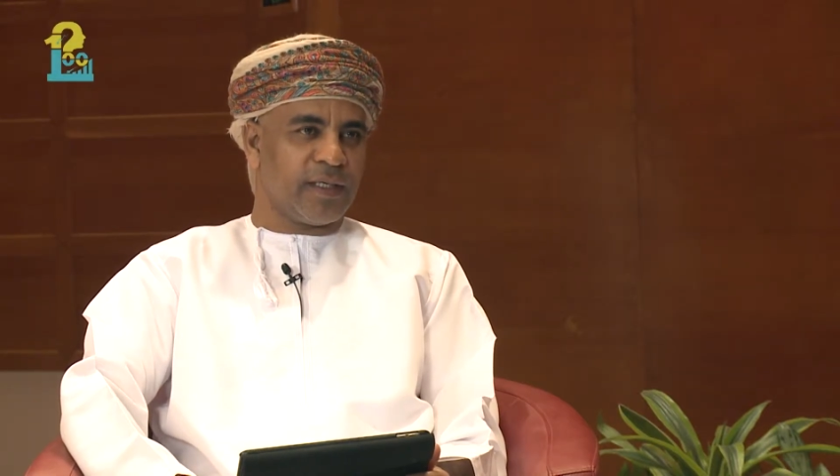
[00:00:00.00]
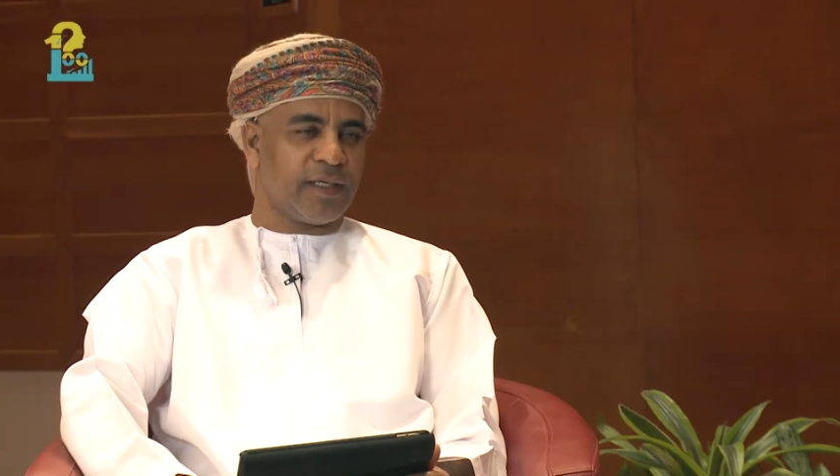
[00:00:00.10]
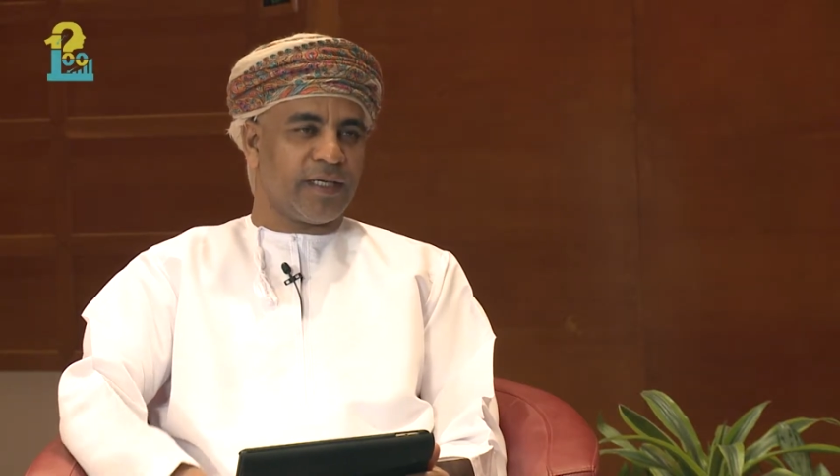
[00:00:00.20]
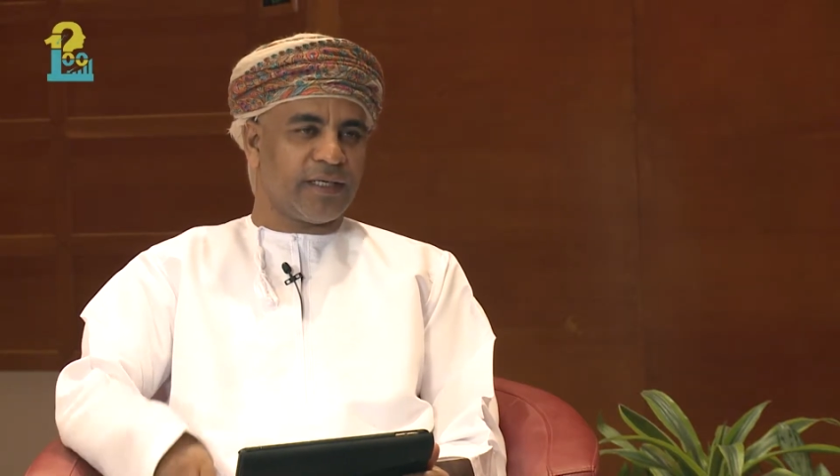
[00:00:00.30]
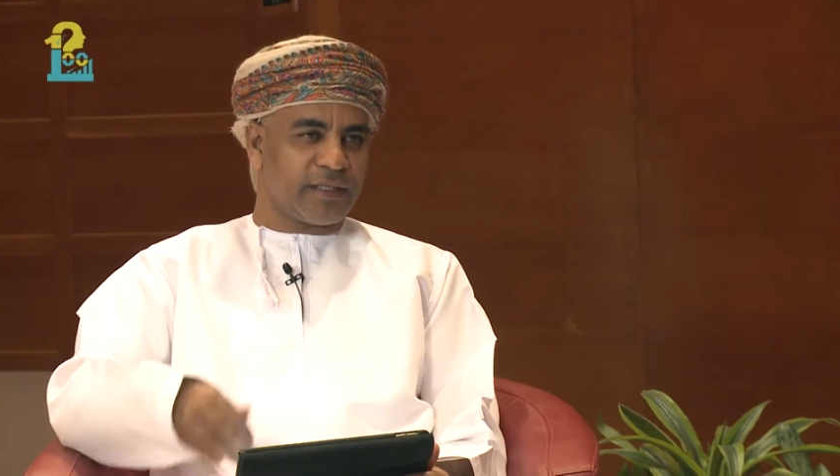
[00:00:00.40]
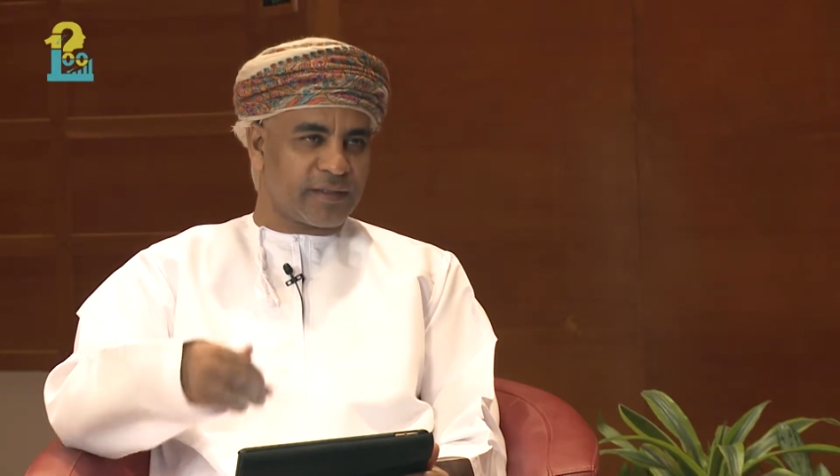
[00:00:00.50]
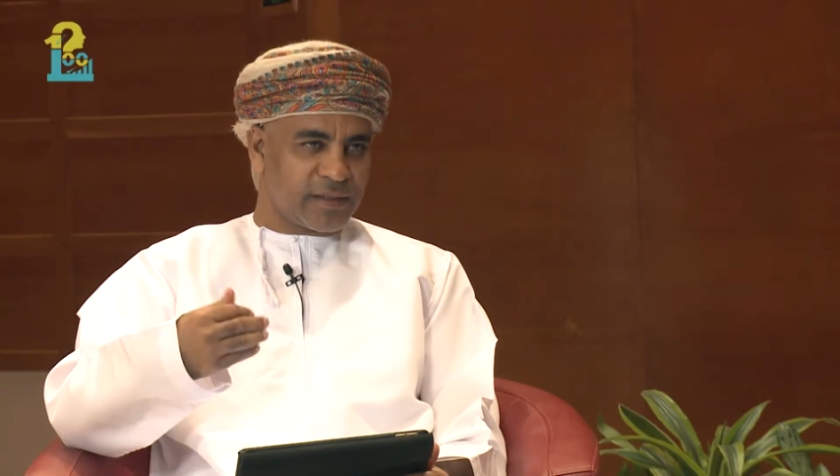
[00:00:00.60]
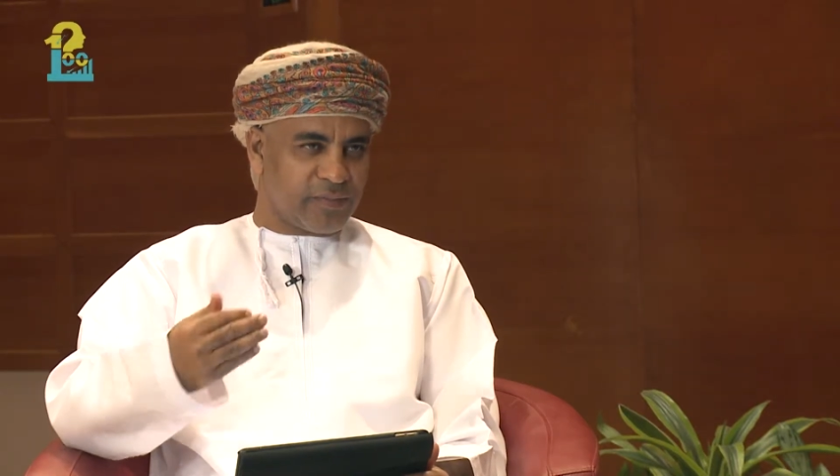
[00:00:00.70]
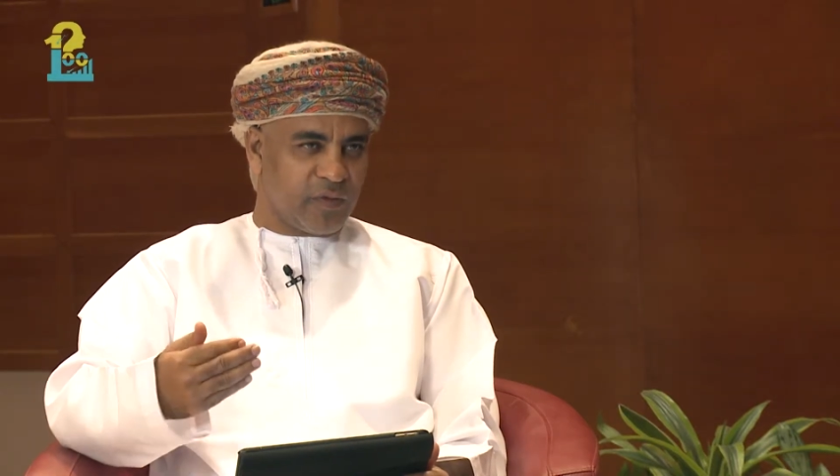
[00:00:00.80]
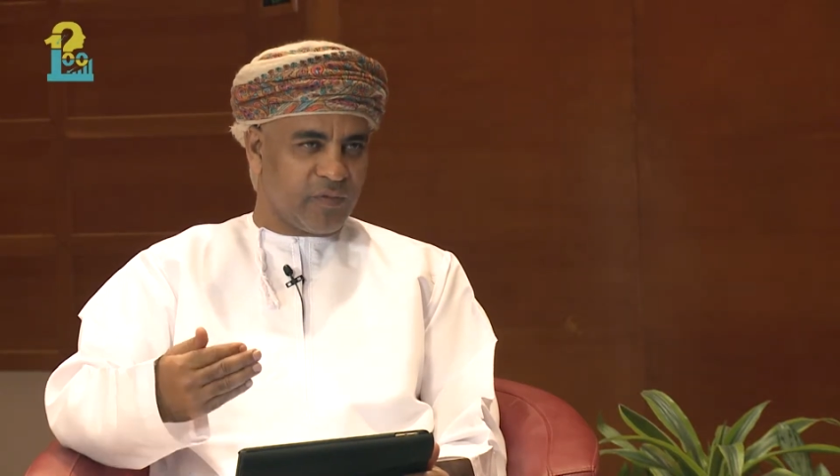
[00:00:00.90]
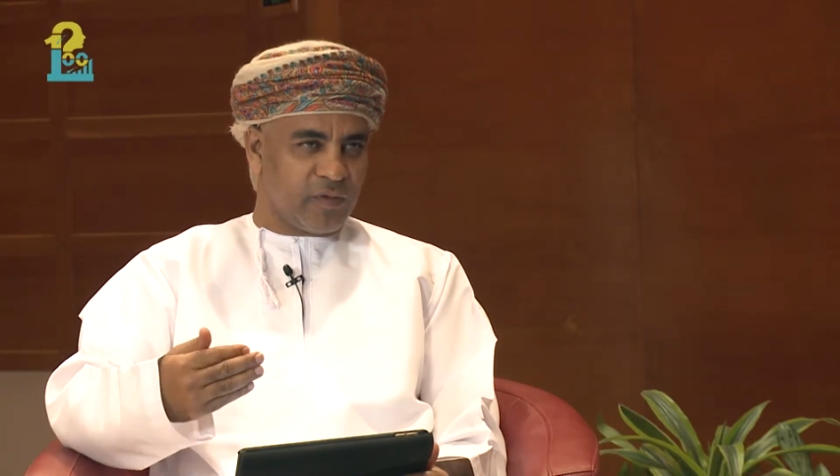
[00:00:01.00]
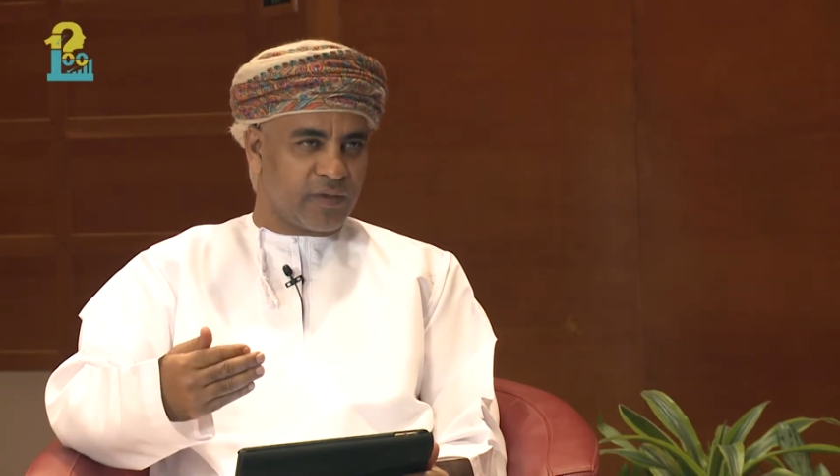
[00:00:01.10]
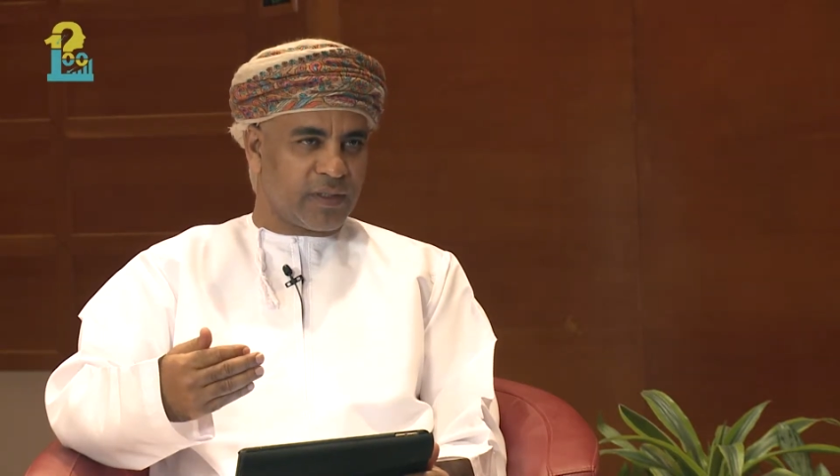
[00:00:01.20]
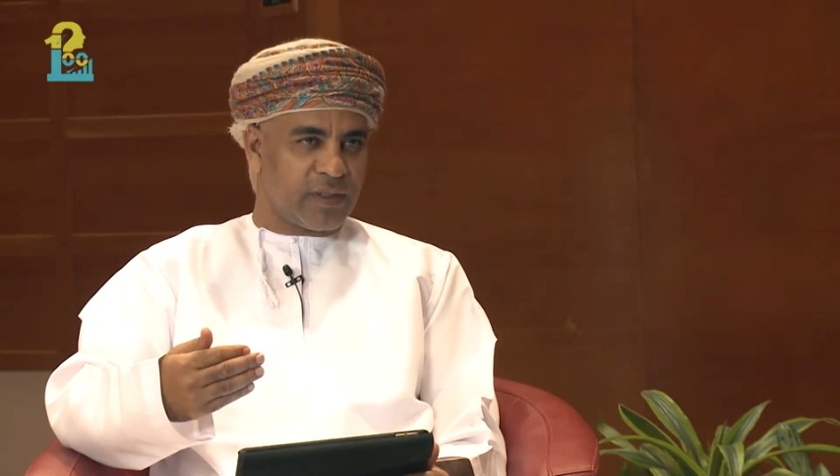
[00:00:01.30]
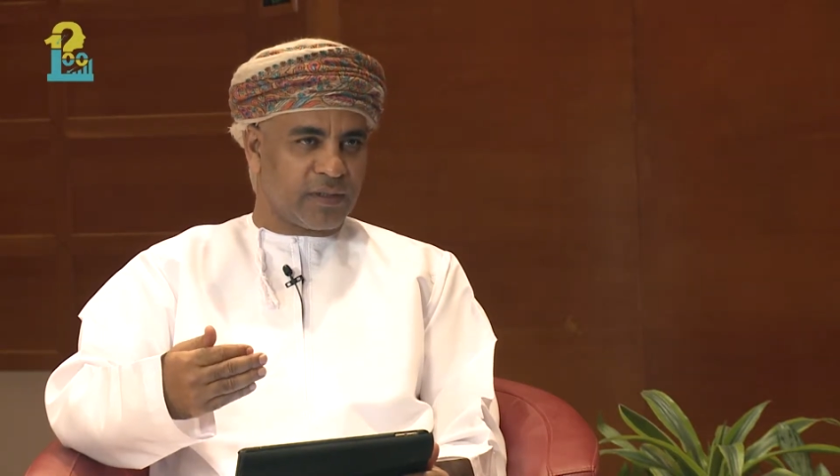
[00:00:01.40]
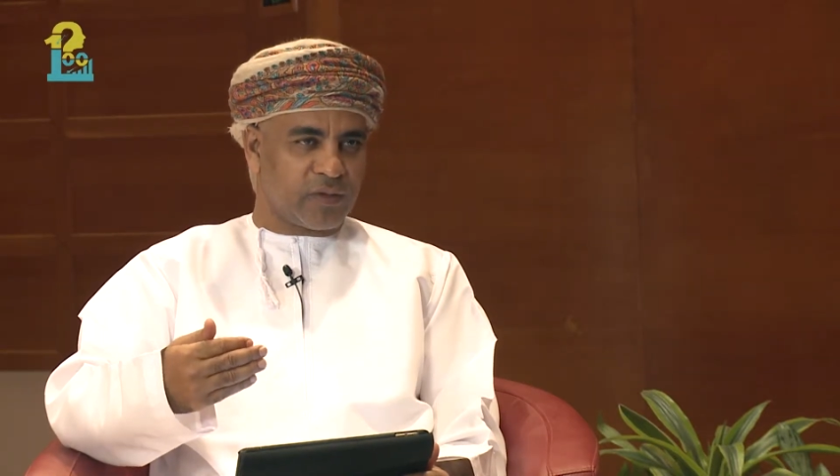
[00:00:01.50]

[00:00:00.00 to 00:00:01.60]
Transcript: Let us move on